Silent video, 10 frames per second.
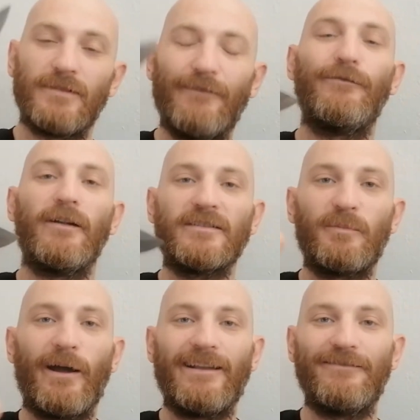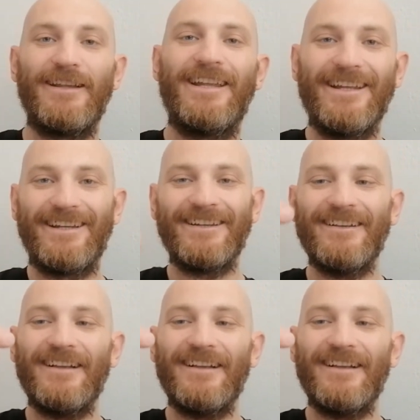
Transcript: a failed spidey flick.